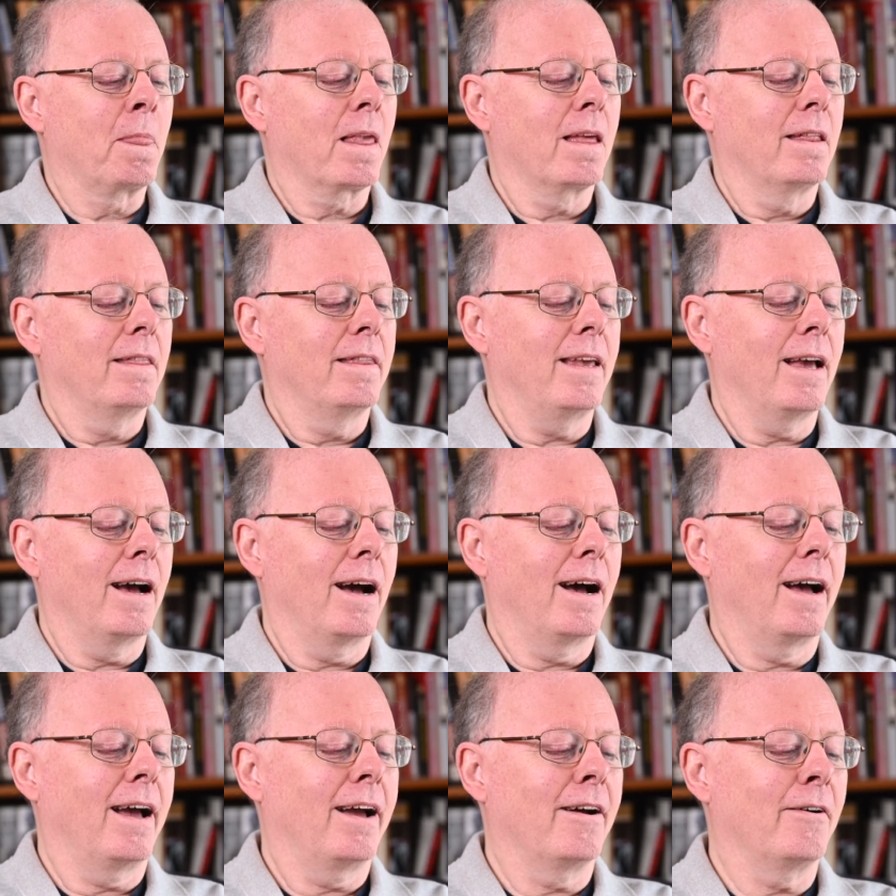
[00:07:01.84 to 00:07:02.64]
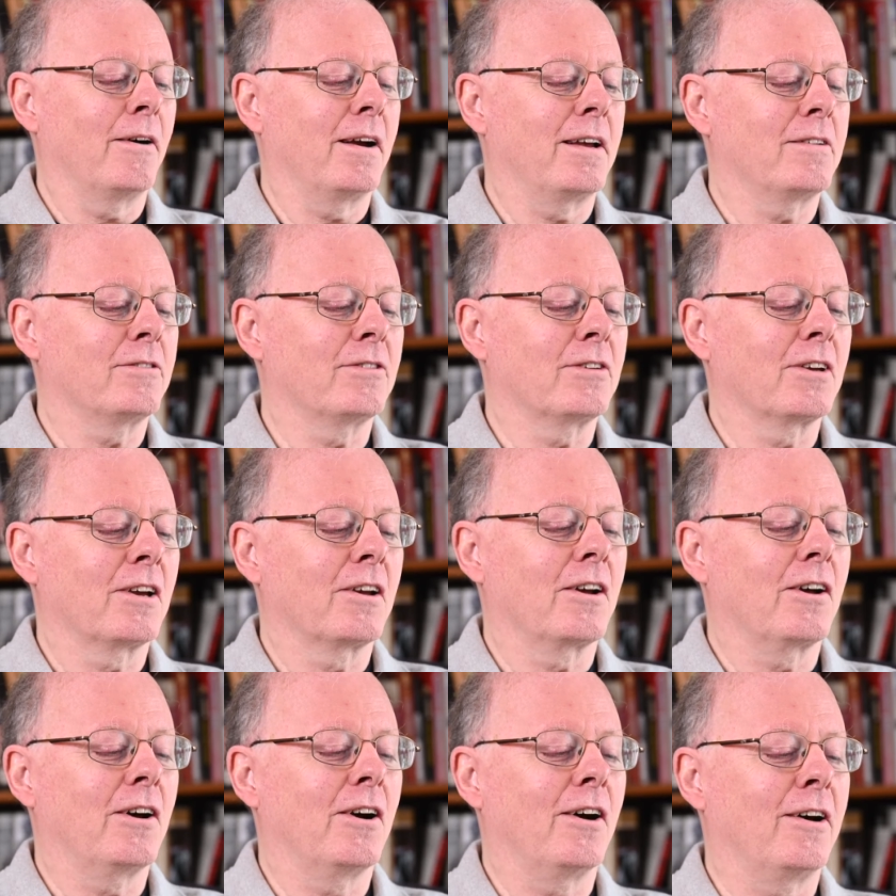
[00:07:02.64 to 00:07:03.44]
The IRS
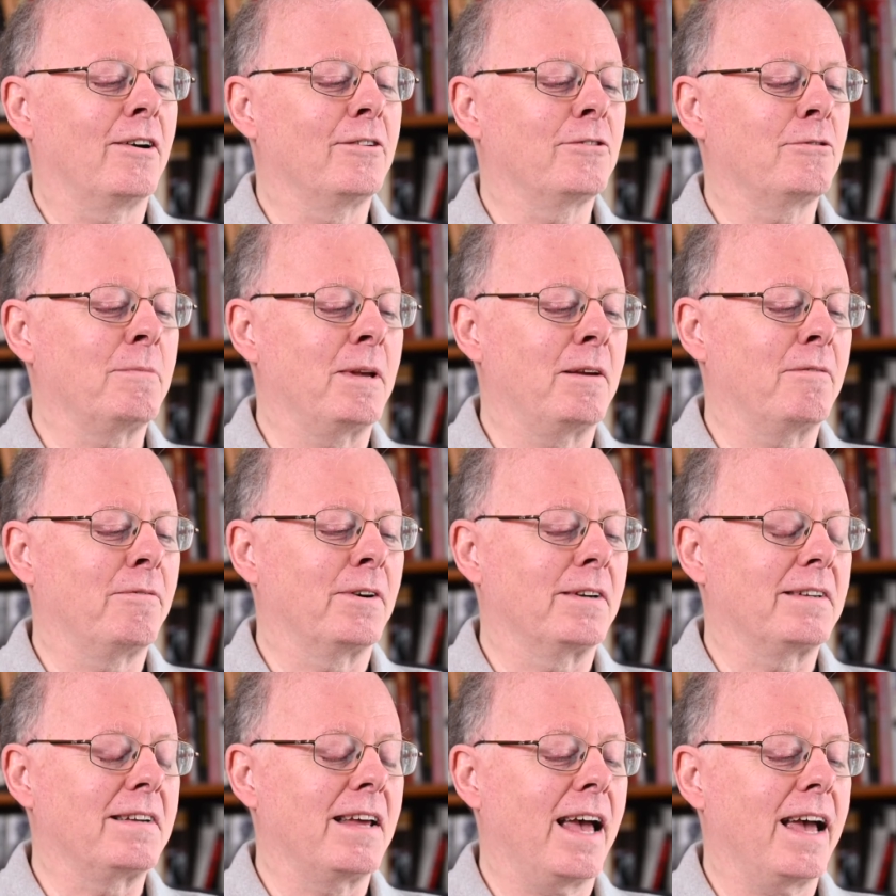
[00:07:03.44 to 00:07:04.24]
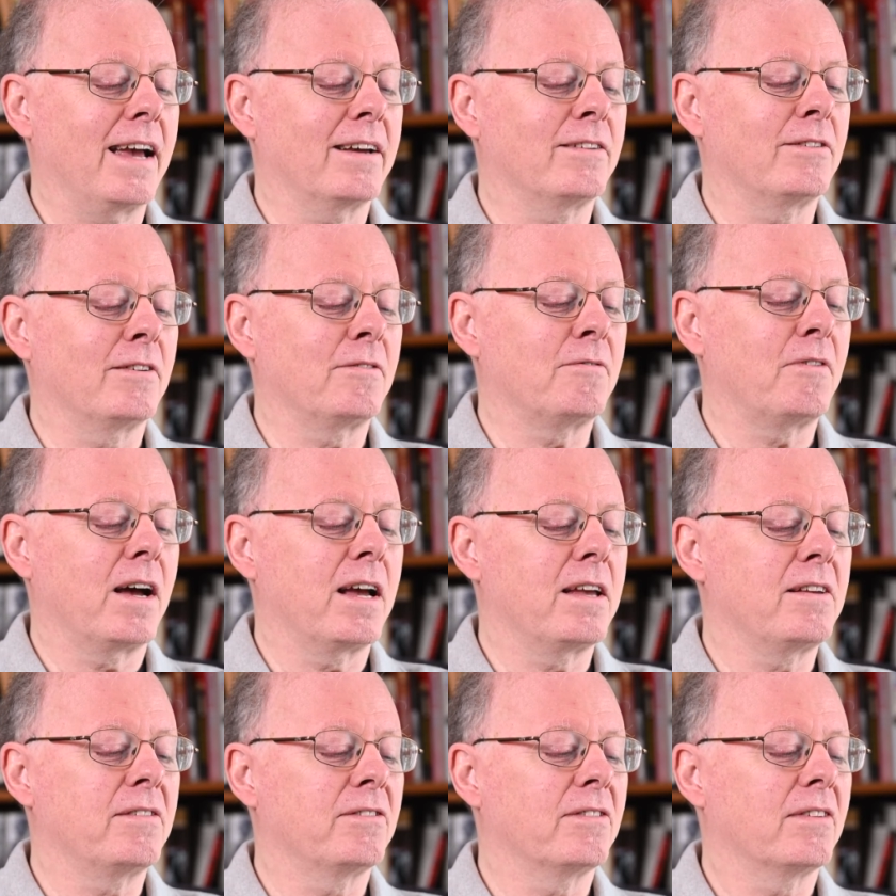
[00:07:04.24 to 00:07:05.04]
calls me for tax
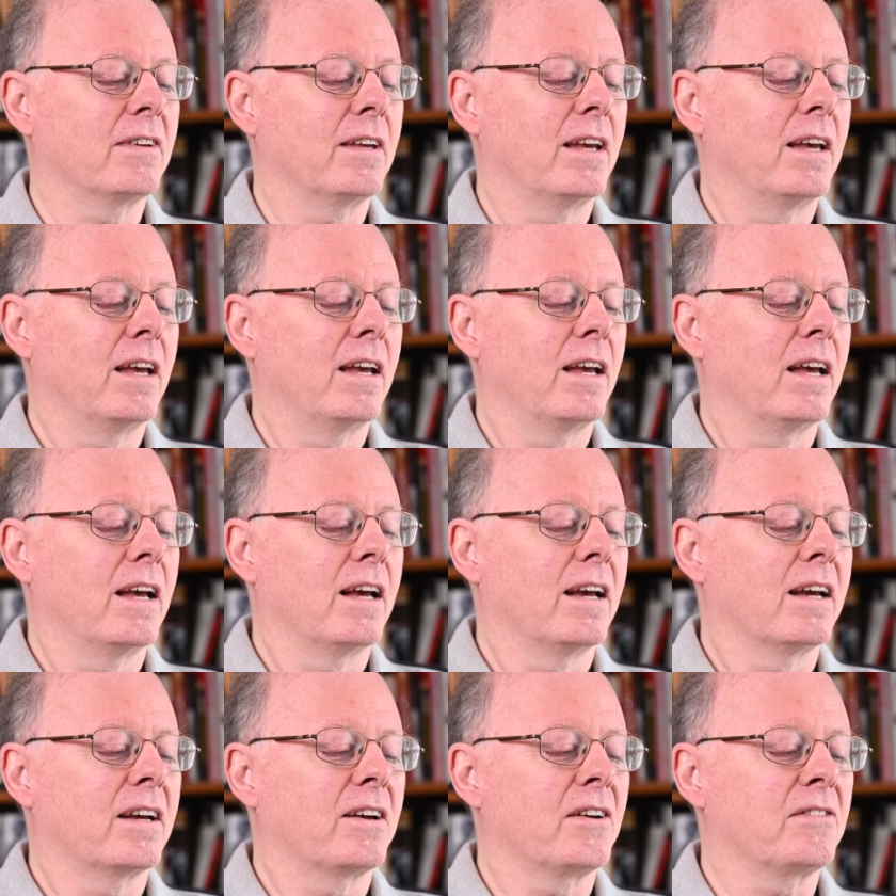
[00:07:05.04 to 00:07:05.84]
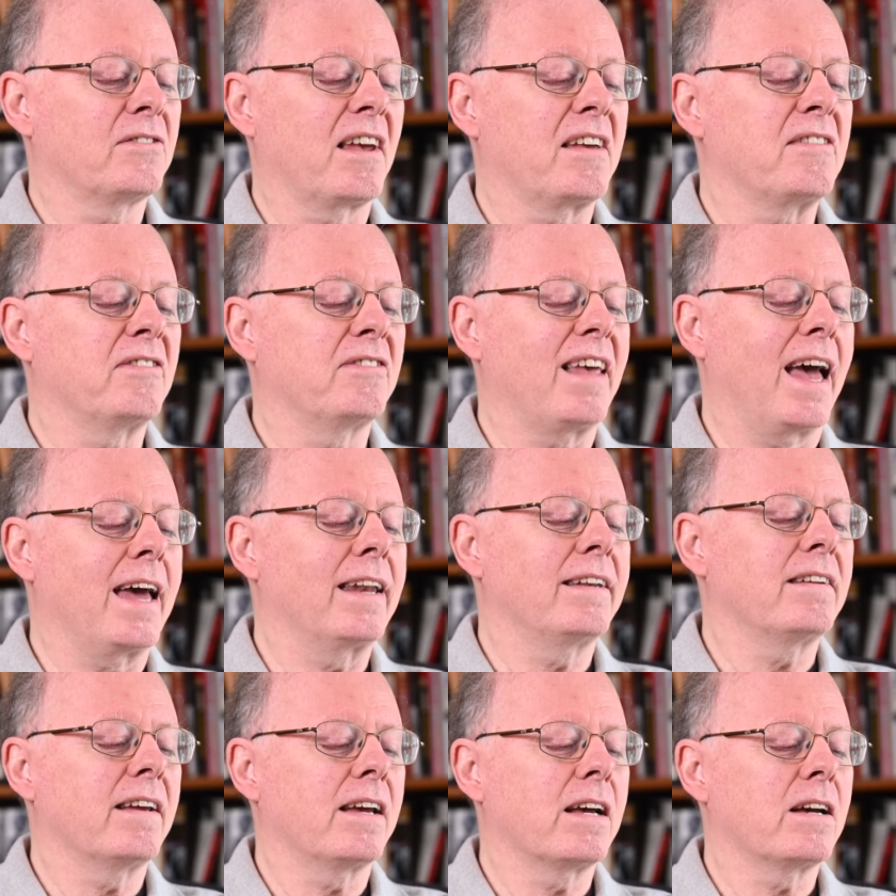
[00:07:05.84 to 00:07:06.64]
advice because I
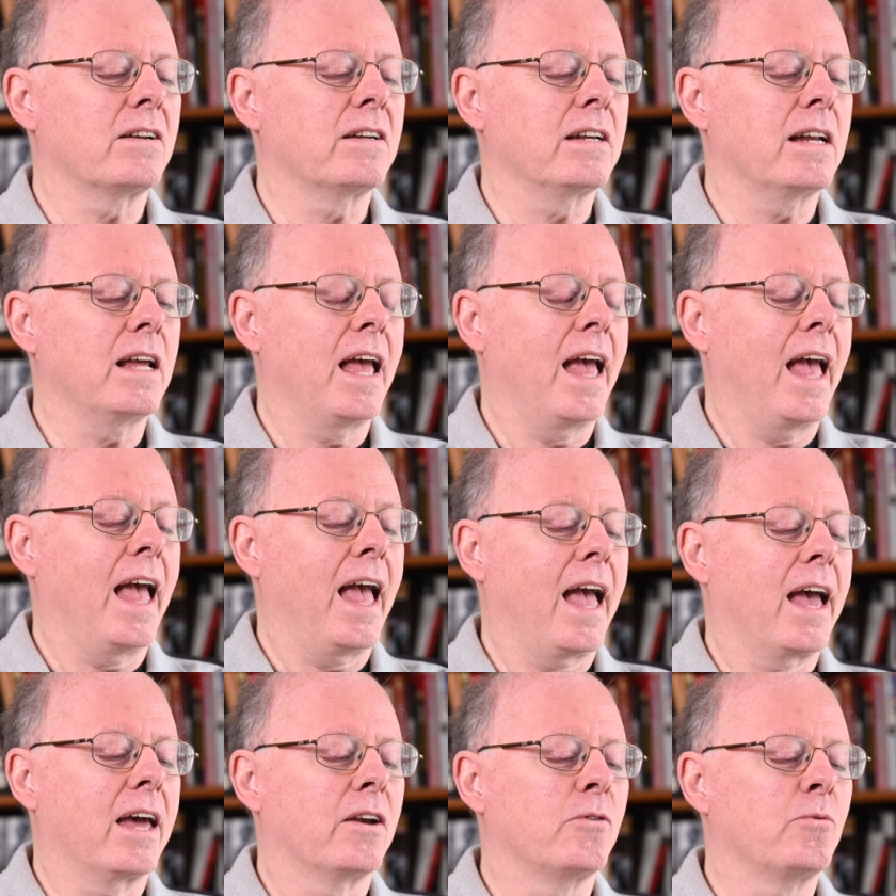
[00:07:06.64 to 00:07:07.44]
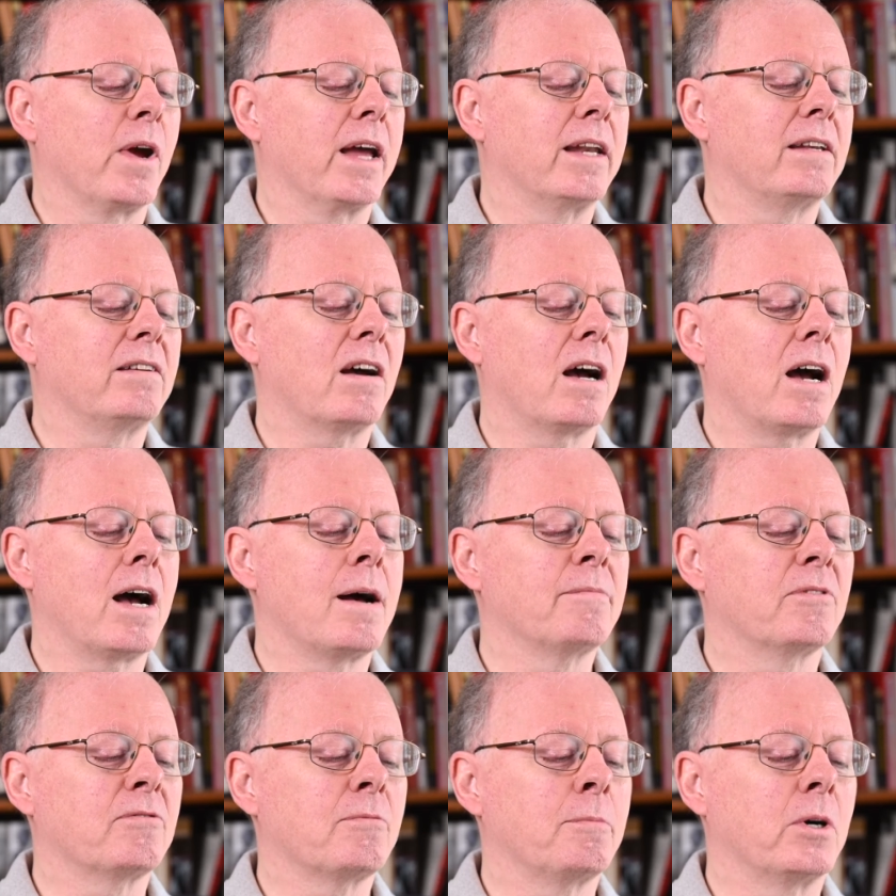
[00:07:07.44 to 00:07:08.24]
sat down and read
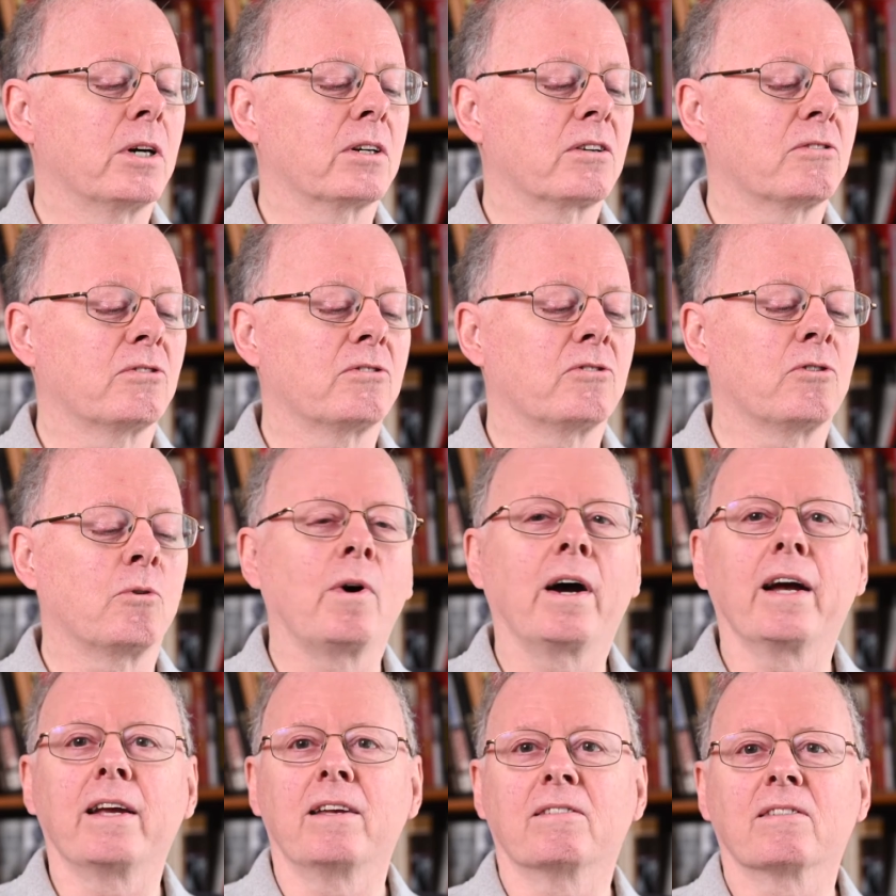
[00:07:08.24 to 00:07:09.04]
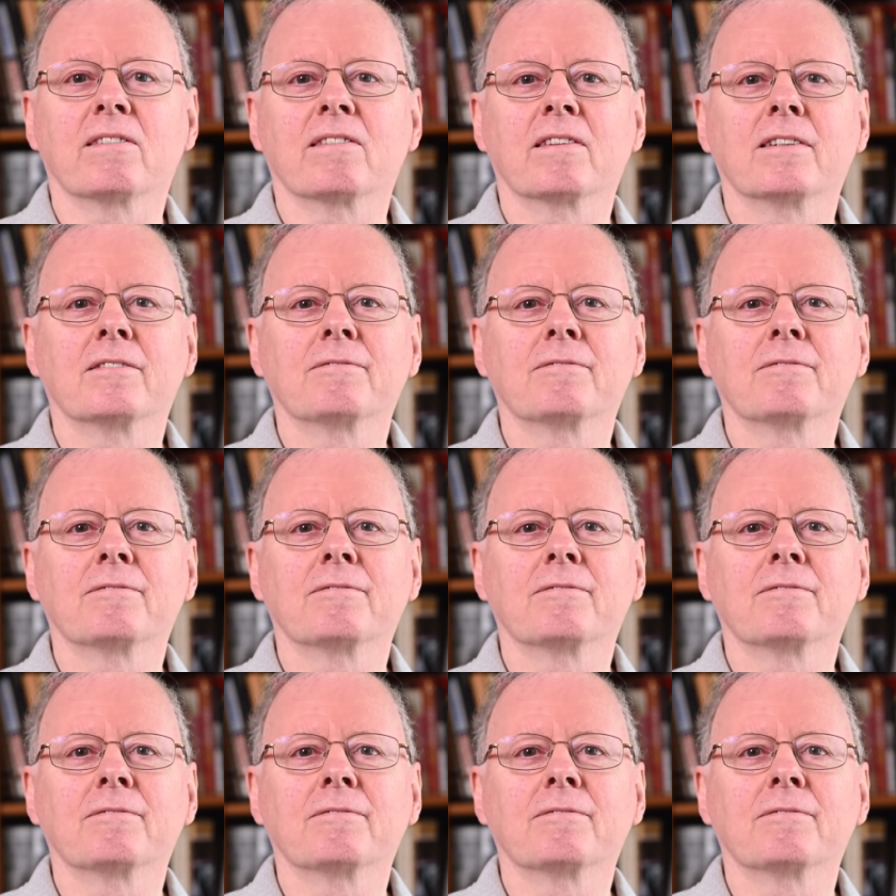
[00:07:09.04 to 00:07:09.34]
Tom's books twice.